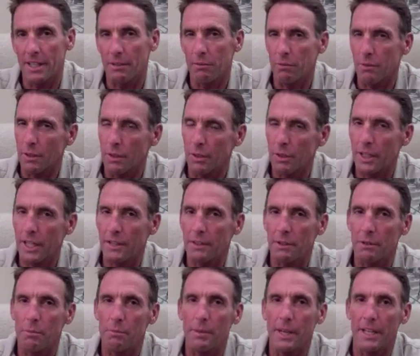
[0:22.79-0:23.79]
And if we look at
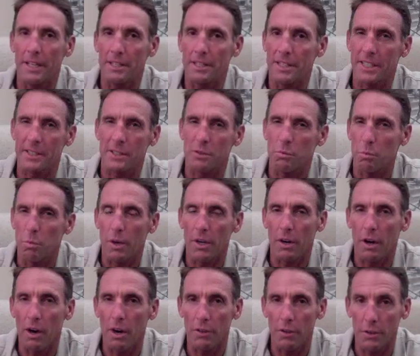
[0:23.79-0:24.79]
the omega-6s, what
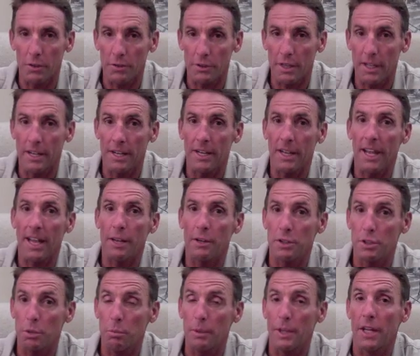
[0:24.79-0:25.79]
are those and
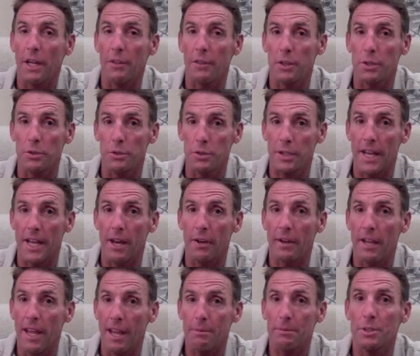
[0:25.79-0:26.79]
should we cut those down?
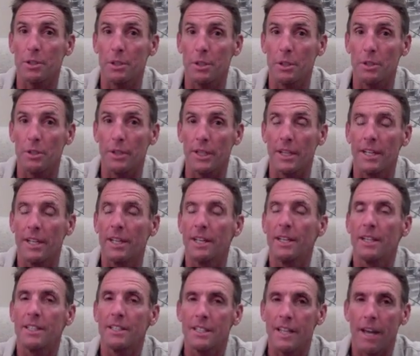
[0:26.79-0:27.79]
Absolutely.
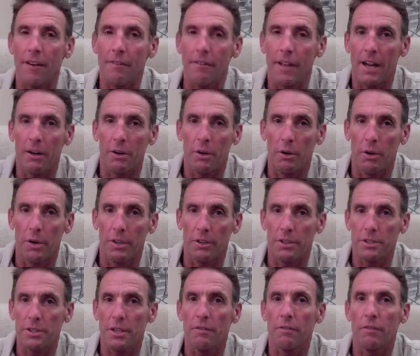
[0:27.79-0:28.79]
Safflower oil,
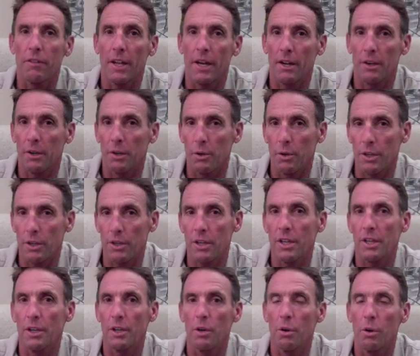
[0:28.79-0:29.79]
sunflower oil,
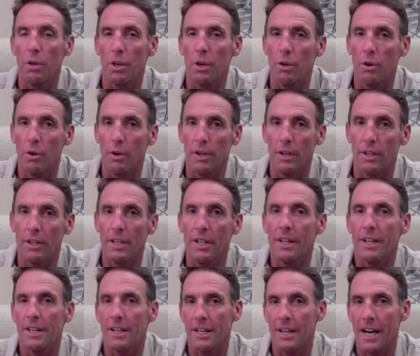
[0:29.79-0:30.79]
canola oil,
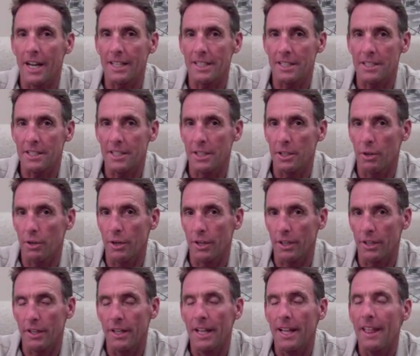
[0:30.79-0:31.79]
cottonseed
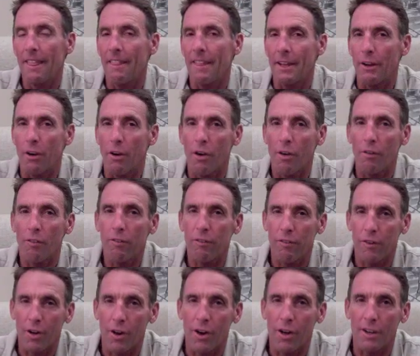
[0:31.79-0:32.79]
oil, they all
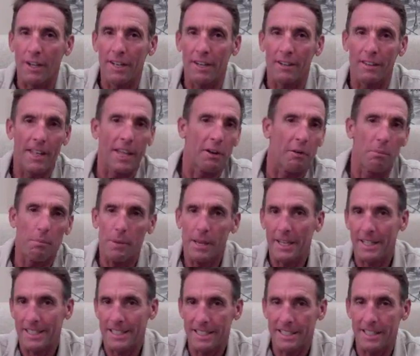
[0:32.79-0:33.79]
fall into that
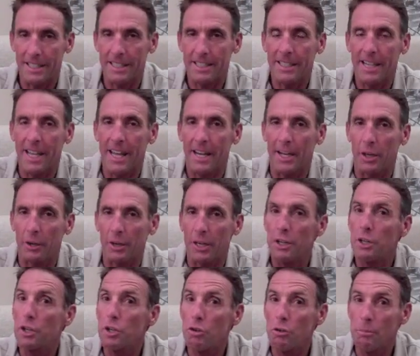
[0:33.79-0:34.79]
omega-6 category,
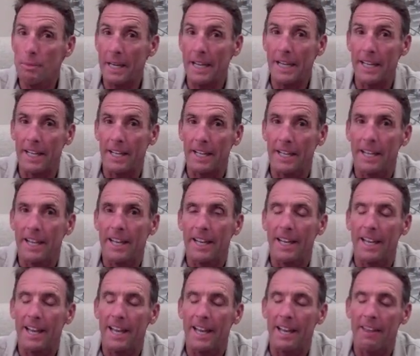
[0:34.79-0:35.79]
too many,
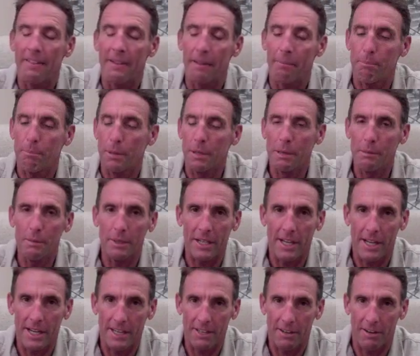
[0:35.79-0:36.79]
and they
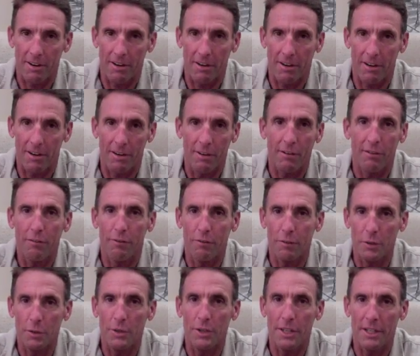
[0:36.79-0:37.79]
permeate our
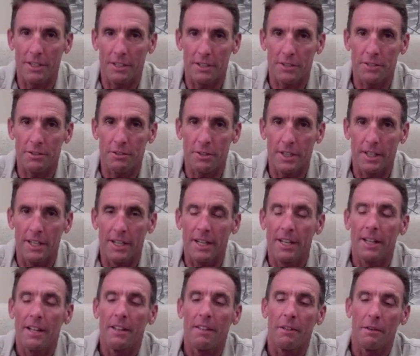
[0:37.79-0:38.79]
food industry.
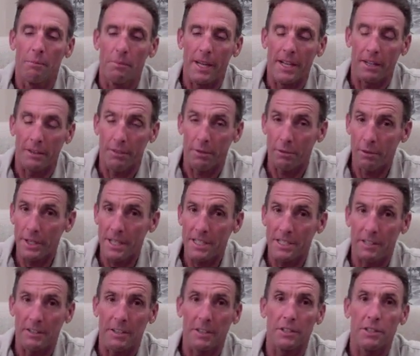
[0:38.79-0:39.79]
The omega-3s
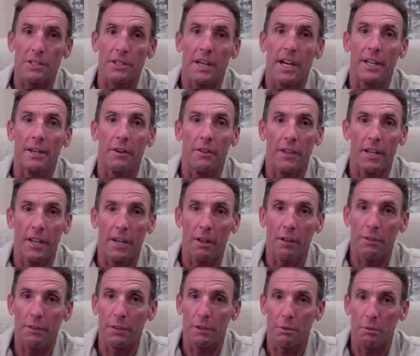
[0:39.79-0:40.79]
on the other side are the
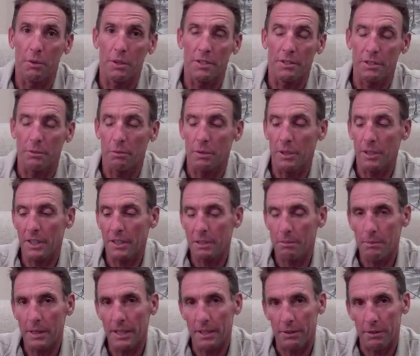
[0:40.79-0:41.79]
healthier ones. And we look at the
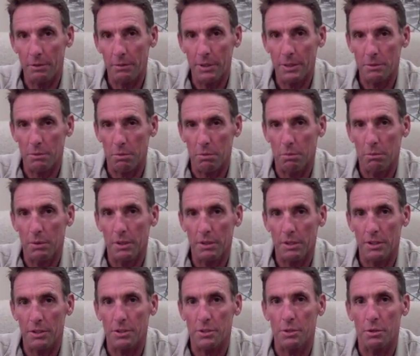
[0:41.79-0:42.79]
omega-3s, what are
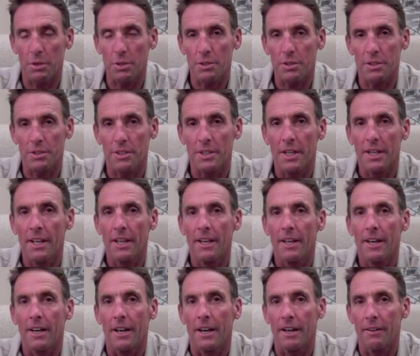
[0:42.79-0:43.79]
good sources?
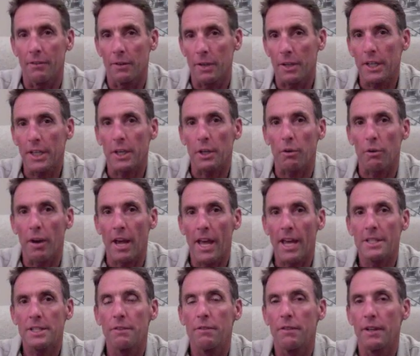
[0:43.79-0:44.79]
If we look at
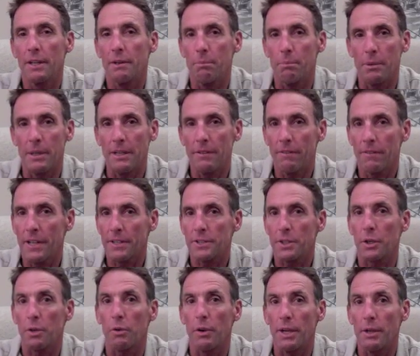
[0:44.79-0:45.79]
grass-fed beef, that's
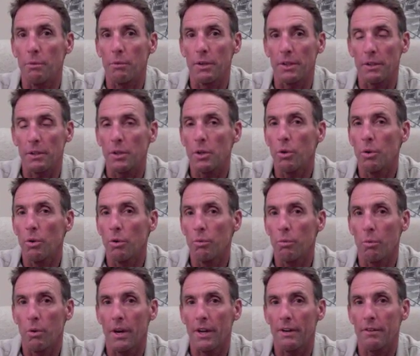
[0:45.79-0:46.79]
a great one. Cold
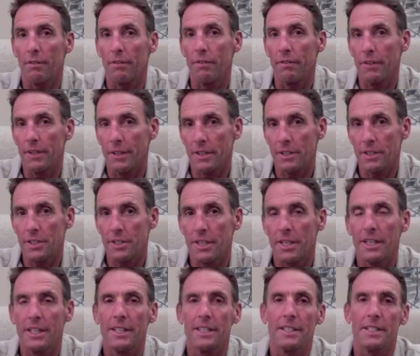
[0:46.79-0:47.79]
water fish,
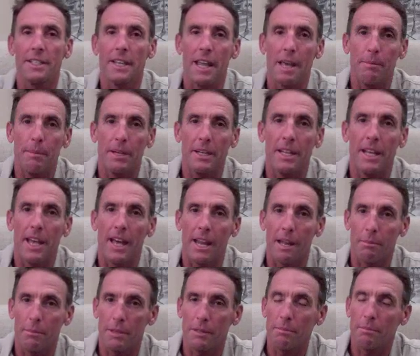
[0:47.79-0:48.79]
salmon,
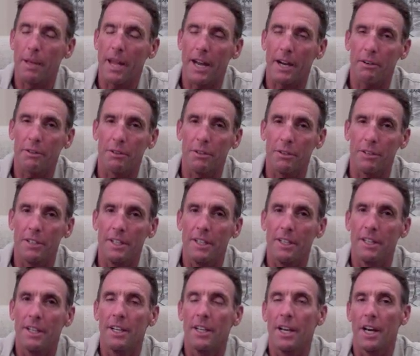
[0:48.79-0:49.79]
halibut, mackerel,
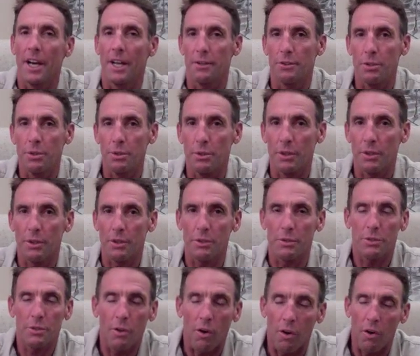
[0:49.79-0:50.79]
tuna,
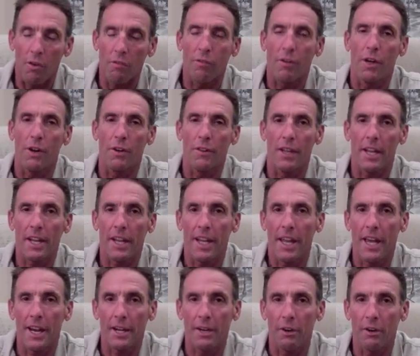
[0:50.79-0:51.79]
those all fall in that
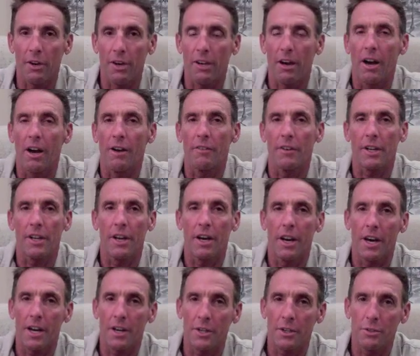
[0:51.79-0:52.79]
category.
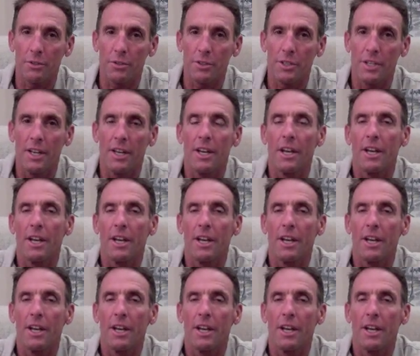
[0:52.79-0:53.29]
Avocados.